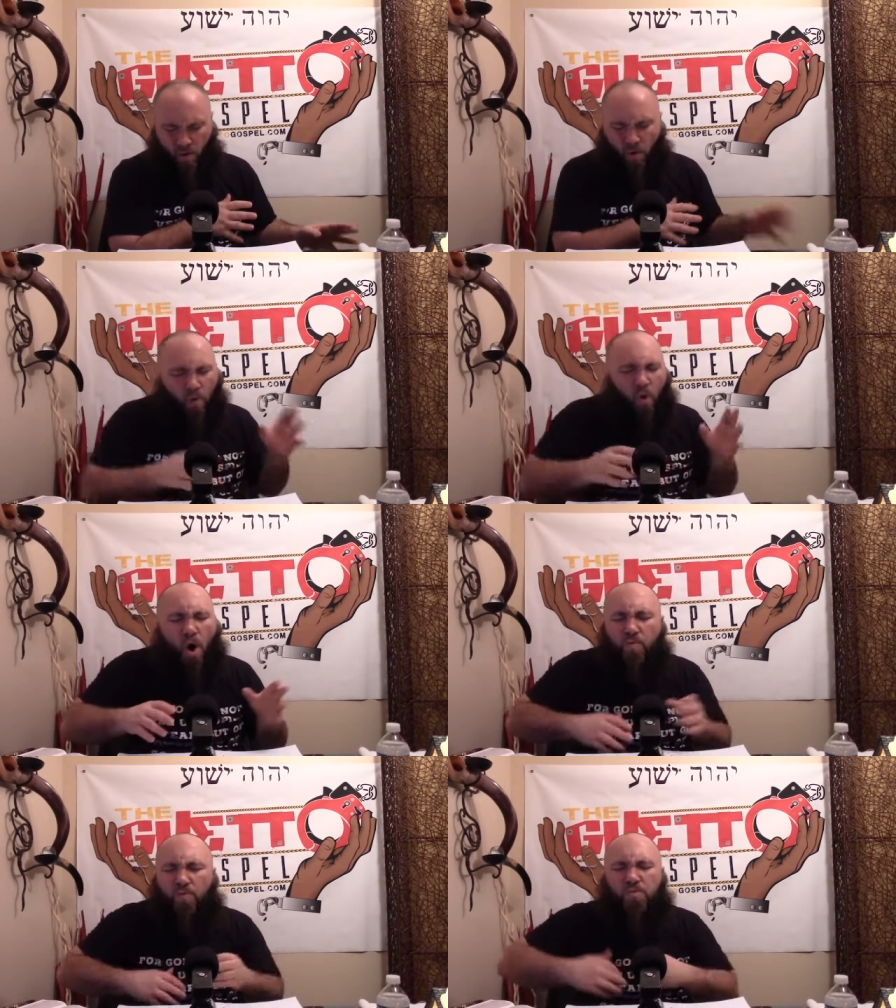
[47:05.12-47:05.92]
who
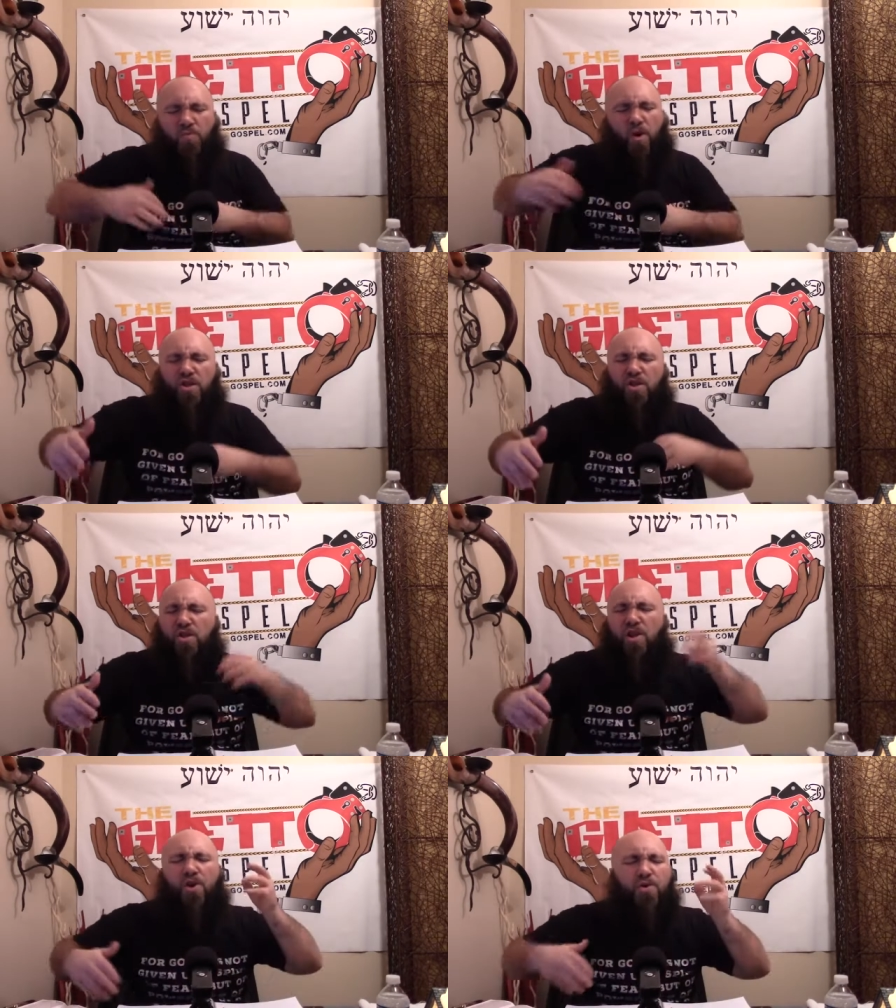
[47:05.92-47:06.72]
always wanted
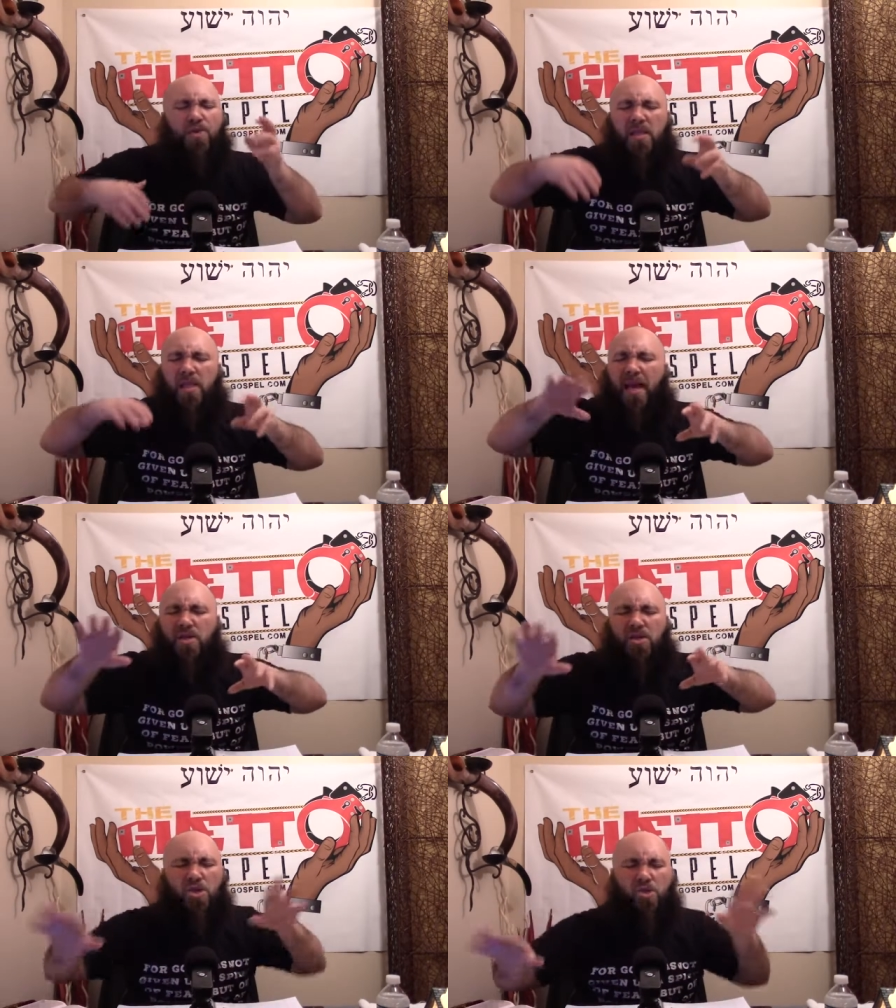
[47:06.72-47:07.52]
to learn the
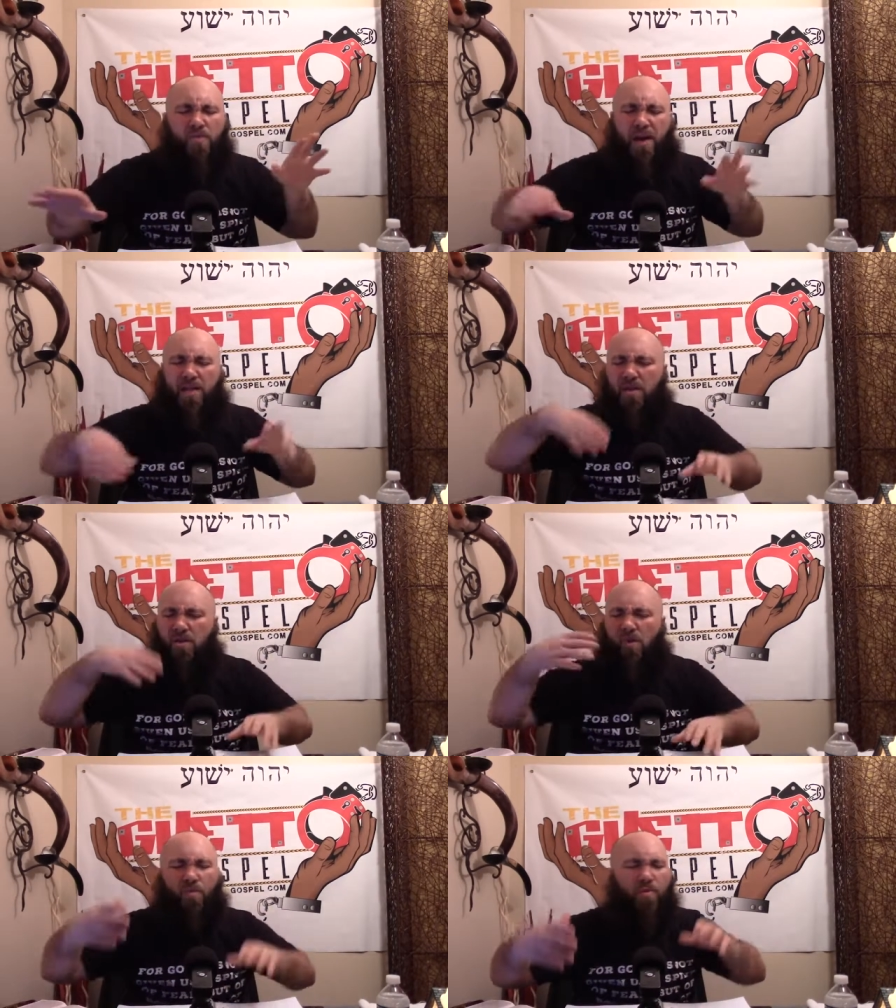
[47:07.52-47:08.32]
latest trend
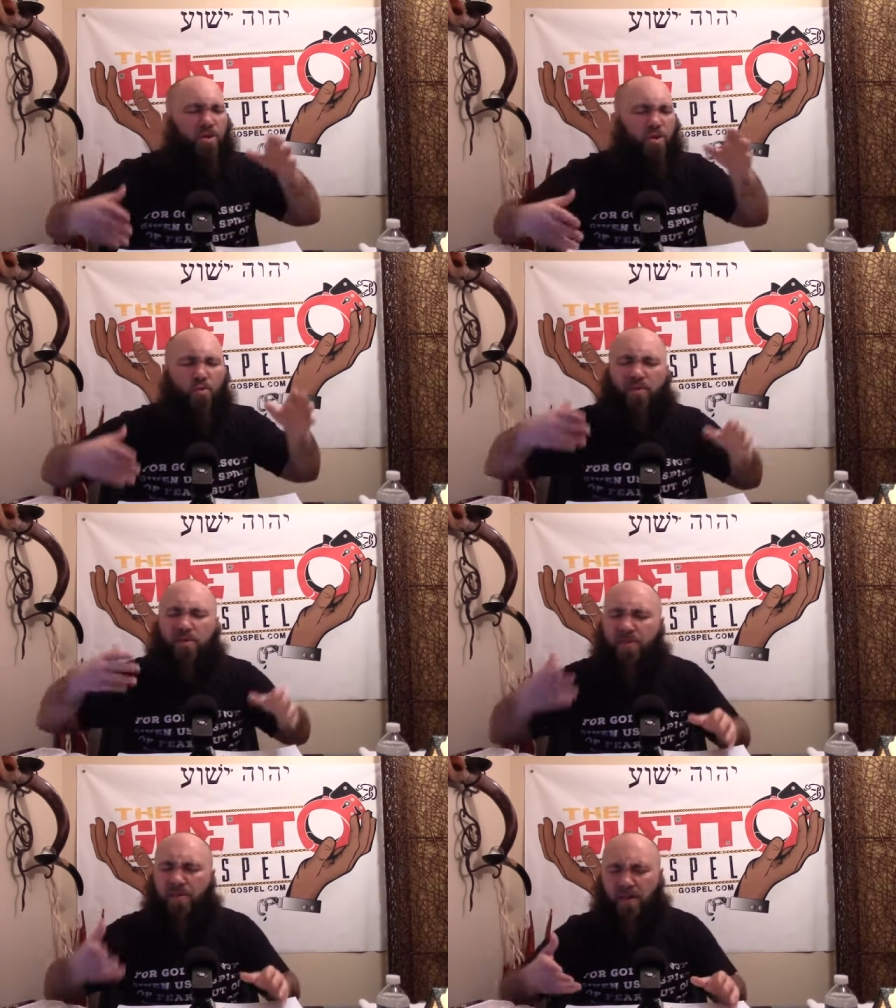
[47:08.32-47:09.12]
and know the
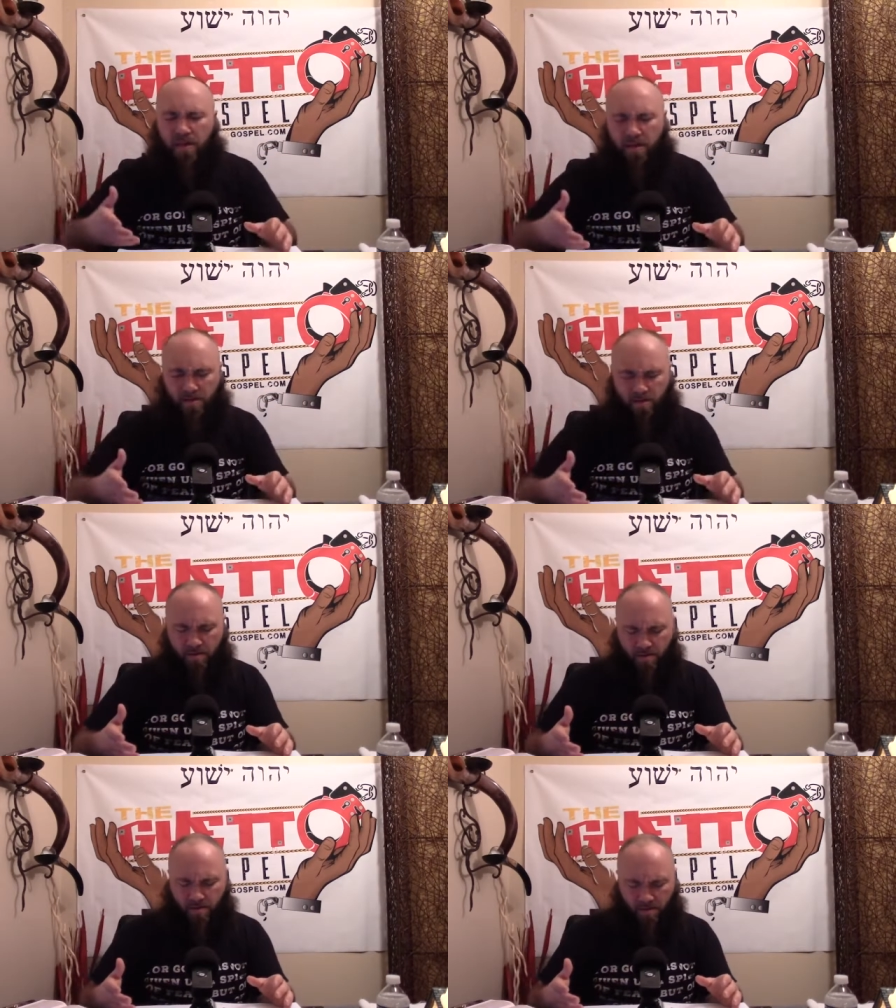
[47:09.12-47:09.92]
newest thing,
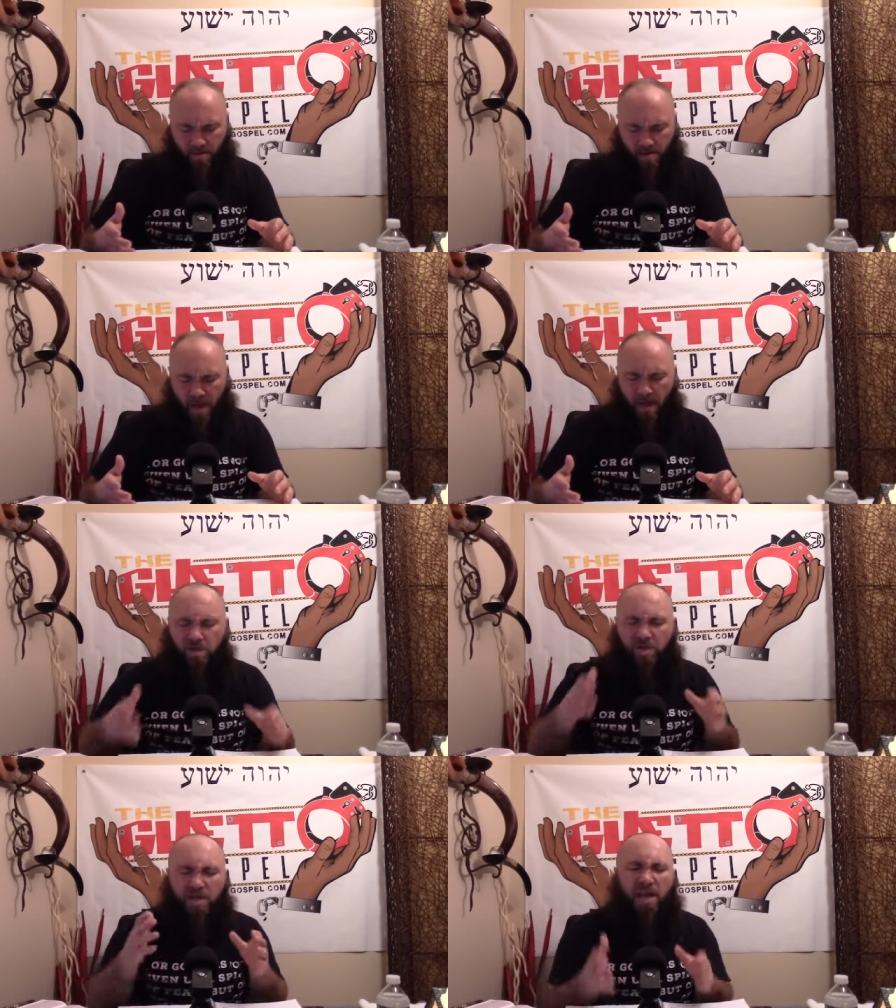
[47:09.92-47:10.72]

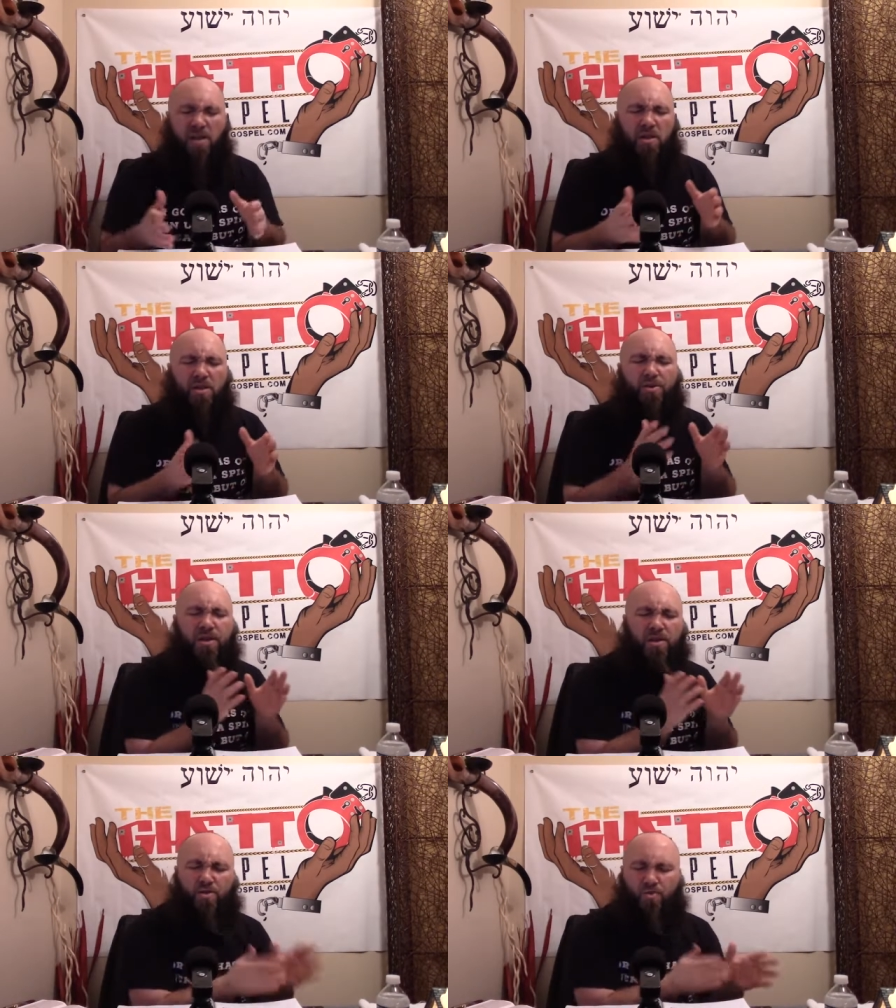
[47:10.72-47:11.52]
instead of
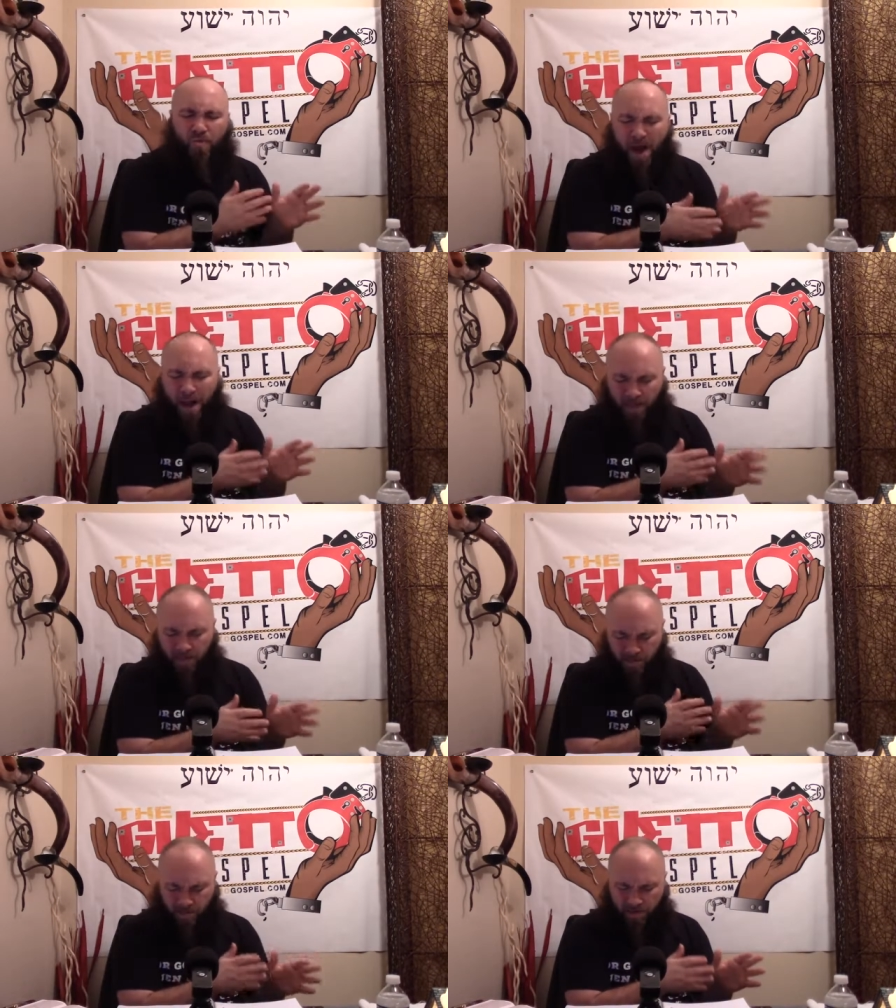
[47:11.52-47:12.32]
learning
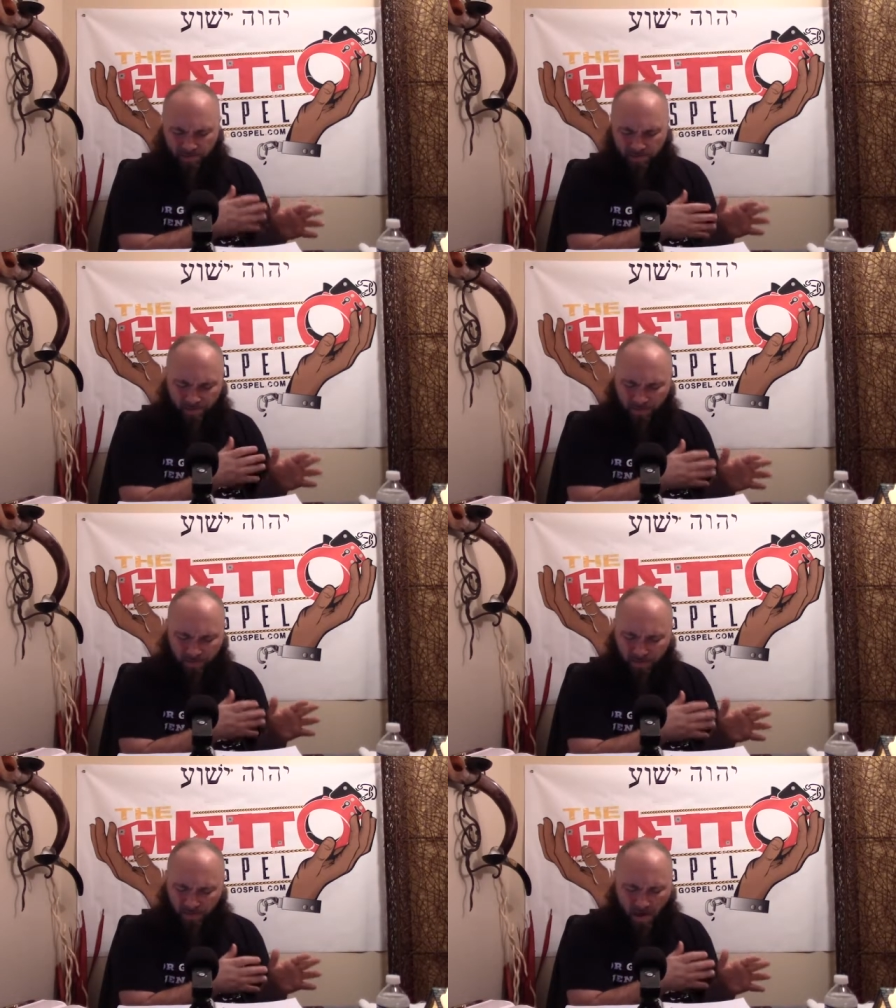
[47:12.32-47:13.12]
Christ.
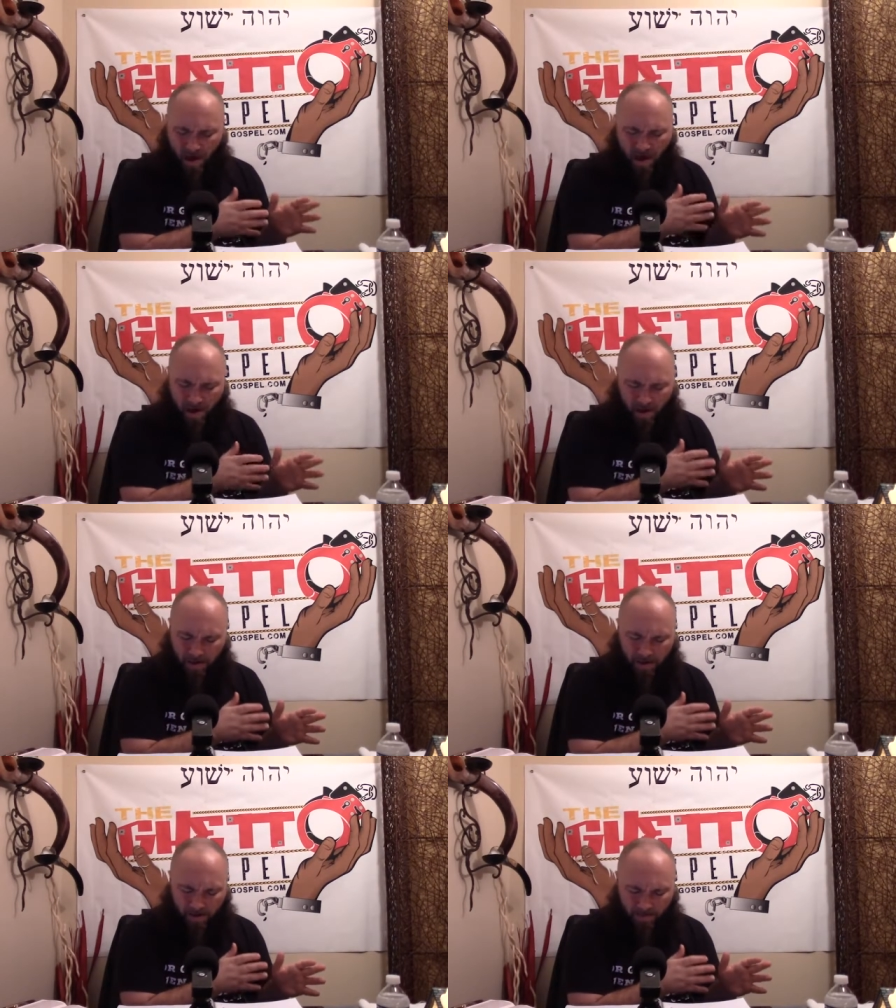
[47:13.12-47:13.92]

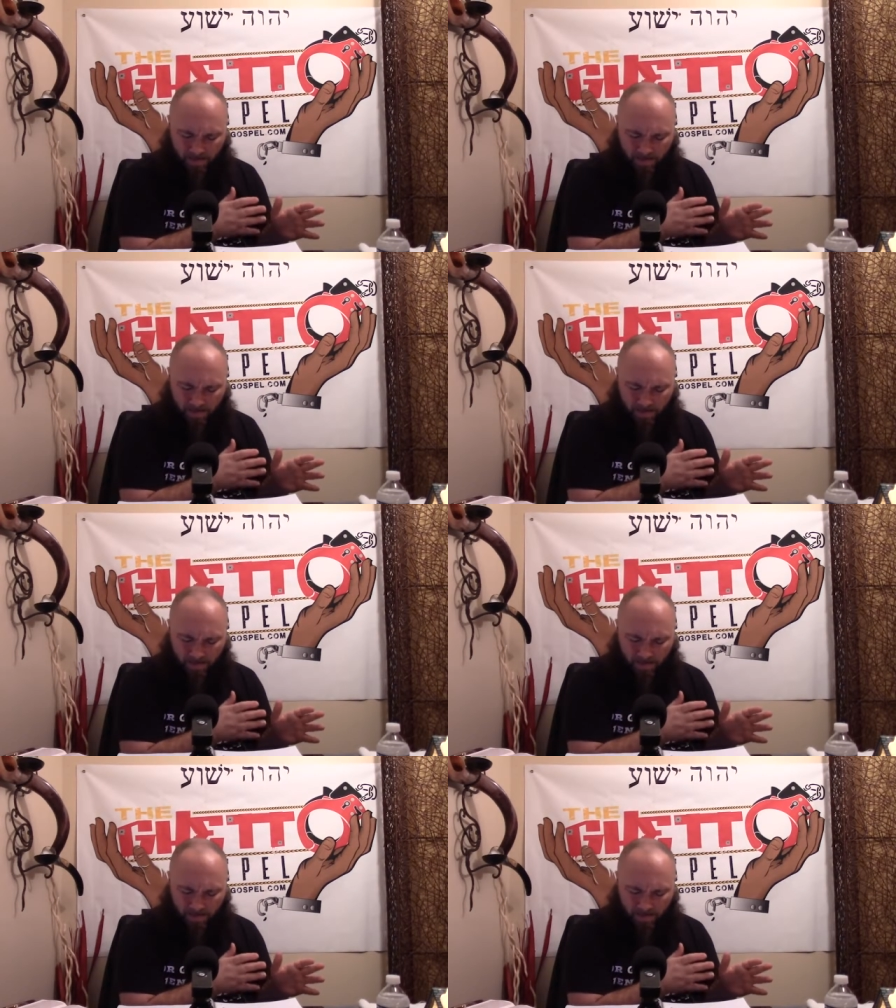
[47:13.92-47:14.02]
God,